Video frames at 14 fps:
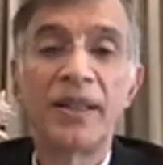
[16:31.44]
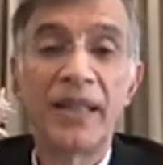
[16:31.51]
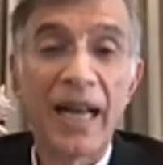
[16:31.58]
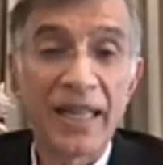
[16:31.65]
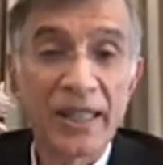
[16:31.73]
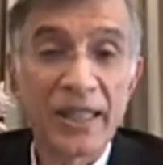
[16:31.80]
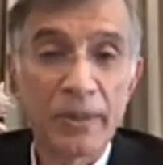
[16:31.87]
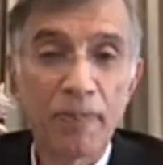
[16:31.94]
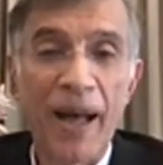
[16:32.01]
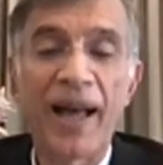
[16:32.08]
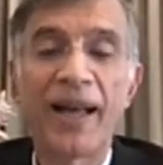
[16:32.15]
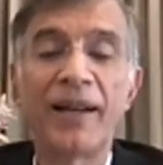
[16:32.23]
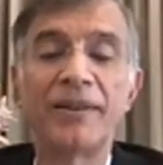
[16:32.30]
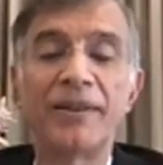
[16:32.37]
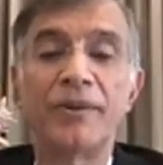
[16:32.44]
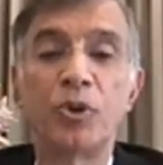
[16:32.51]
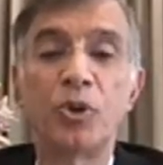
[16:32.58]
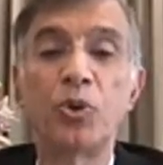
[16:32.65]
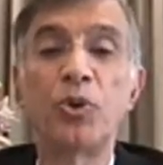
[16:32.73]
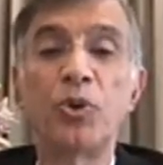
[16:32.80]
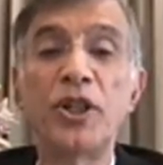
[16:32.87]
aspire
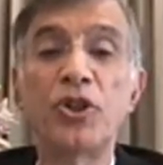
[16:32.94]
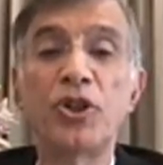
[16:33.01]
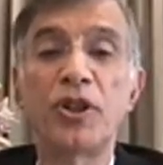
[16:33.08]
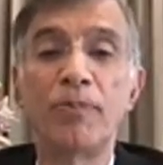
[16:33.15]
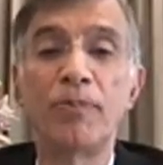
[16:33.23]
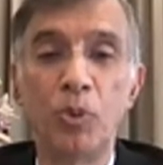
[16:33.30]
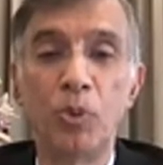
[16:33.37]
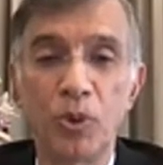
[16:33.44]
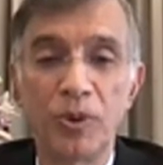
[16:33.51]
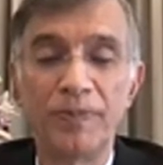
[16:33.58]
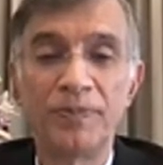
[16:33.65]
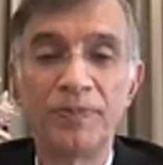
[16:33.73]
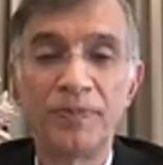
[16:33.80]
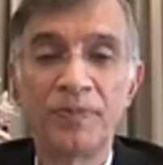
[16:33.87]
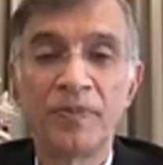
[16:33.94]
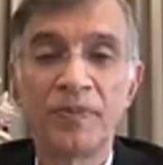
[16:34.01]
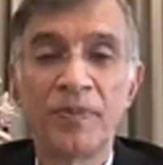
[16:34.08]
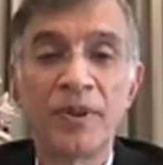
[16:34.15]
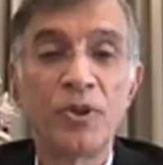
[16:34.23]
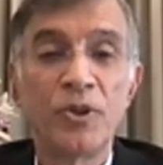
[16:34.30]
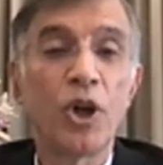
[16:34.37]
to reach the moon.
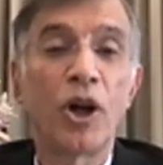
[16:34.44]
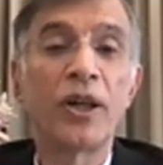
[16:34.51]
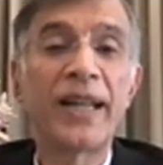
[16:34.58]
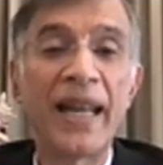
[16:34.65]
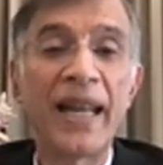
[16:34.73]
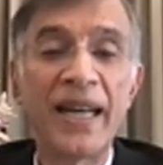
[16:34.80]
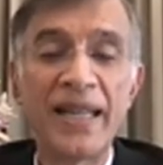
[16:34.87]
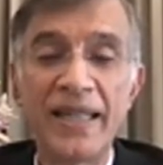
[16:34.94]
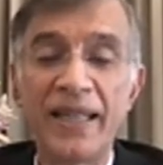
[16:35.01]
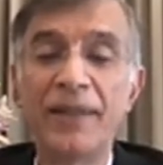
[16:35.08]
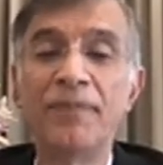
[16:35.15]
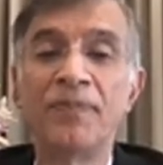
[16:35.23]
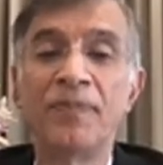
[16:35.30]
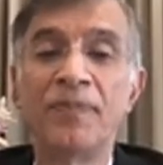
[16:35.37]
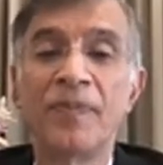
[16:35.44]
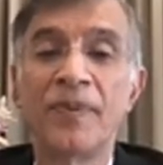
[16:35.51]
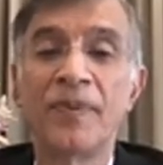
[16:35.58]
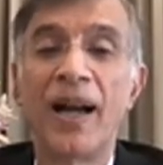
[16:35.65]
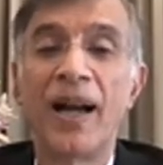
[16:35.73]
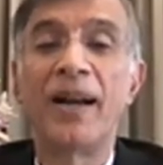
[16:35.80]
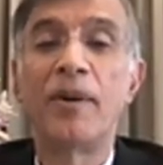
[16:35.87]
John Kennedy,
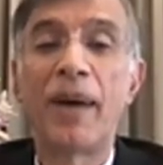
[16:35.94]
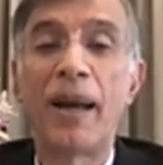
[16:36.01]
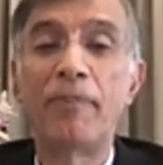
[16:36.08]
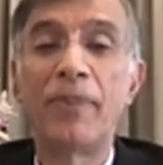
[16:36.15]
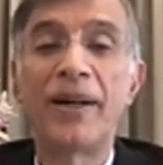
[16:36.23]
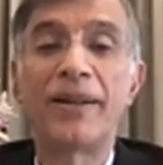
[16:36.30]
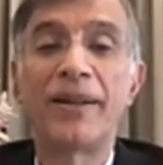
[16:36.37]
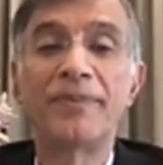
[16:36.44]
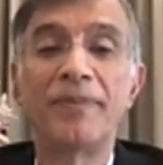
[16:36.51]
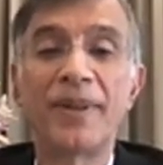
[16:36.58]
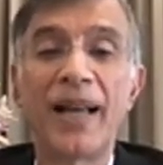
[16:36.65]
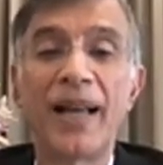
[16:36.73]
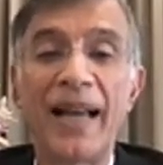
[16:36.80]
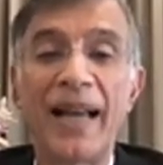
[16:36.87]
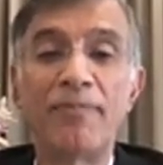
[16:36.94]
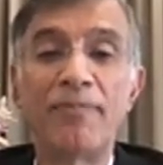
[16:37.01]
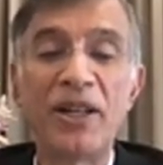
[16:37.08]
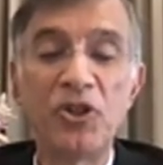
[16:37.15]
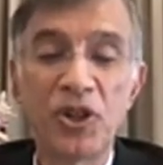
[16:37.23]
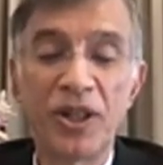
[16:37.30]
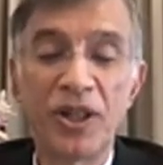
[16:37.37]
I remember, had
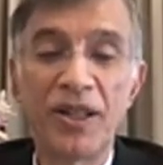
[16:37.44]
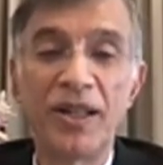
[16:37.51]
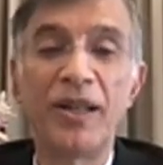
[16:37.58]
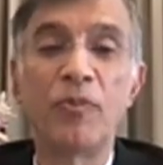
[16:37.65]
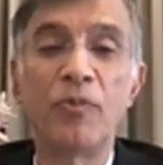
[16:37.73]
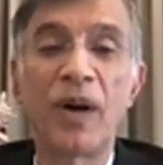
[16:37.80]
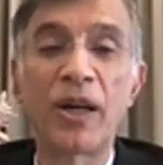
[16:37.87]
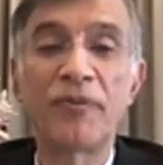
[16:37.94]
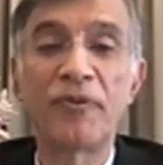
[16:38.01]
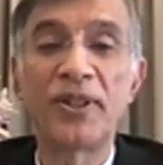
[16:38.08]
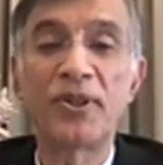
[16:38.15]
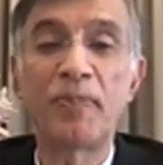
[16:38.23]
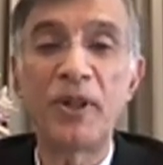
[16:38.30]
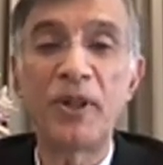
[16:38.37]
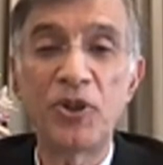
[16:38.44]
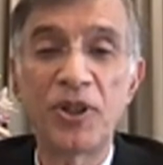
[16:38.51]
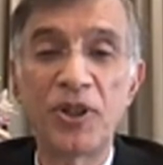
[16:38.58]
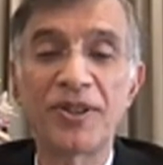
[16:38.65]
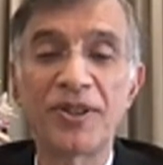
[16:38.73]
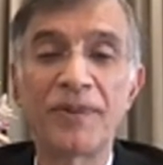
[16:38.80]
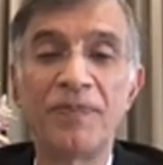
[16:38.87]
mentioned in one of his
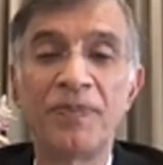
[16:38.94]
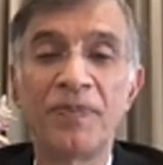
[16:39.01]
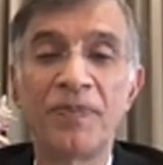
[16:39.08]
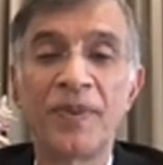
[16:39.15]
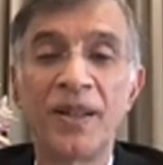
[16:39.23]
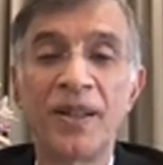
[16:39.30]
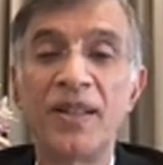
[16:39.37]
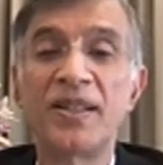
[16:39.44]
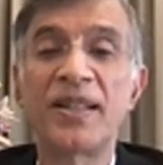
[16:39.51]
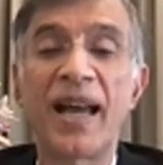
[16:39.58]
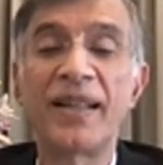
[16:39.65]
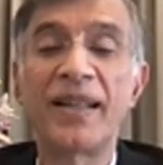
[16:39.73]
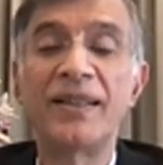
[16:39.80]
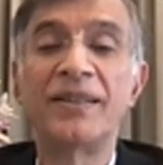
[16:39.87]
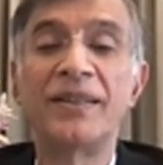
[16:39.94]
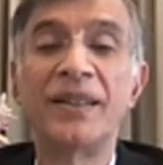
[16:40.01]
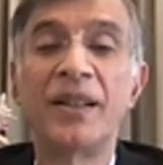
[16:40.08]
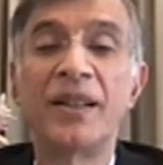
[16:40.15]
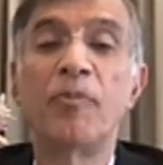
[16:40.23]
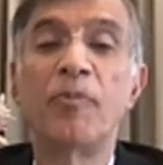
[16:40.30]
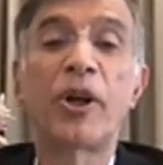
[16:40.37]
speeches, he said,
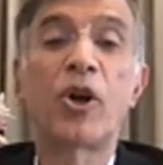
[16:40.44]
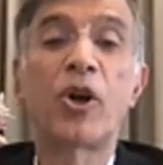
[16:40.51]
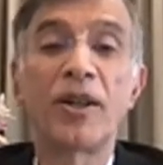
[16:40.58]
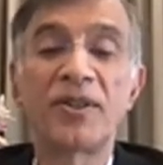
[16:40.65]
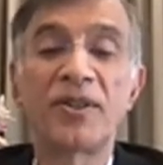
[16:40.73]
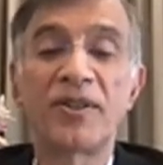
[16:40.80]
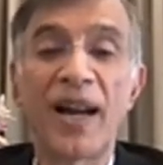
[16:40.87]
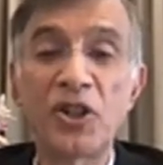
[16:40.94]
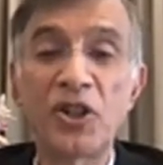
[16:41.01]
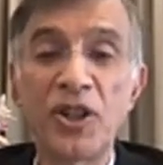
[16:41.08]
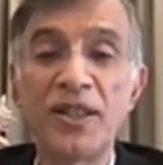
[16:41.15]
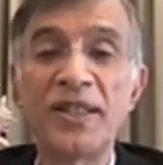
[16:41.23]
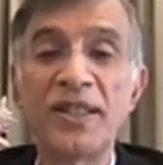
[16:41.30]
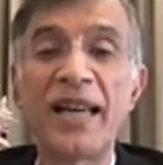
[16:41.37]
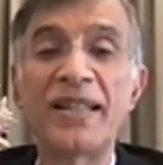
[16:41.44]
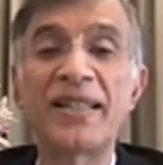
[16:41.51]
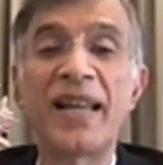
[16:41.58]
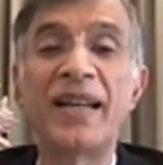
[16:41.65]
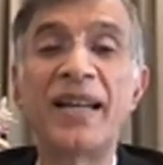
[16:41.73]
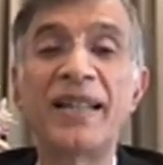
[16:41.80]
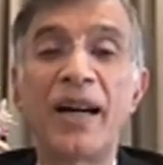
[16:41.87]
because Russians had
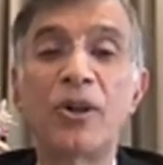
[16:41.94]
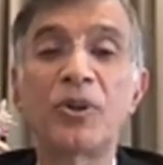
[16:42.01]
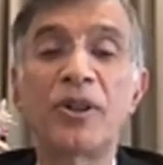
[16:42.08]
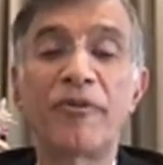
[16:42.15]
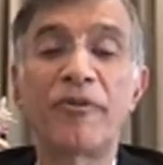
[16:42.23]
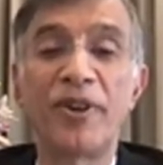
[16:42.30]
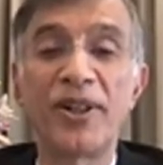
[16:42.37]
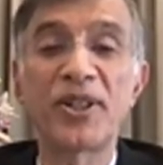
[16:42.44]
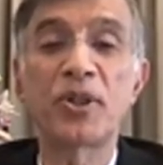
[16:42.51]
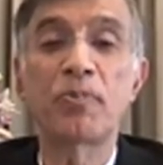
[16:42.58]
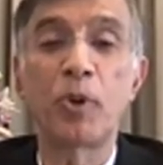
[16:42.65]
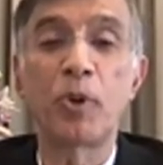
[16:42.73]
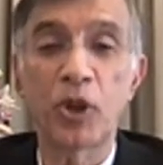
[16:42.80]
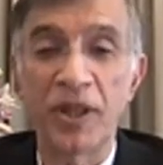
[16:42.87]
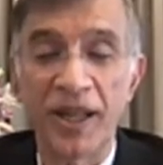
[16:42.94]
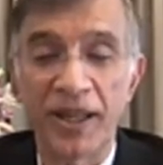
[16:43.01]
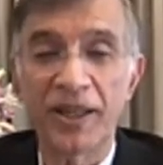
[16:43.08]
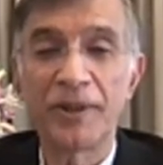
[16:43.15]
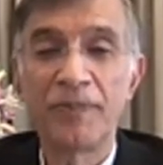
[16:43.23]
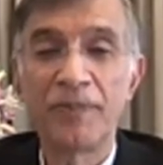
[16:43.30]
sent out the first Sputnik,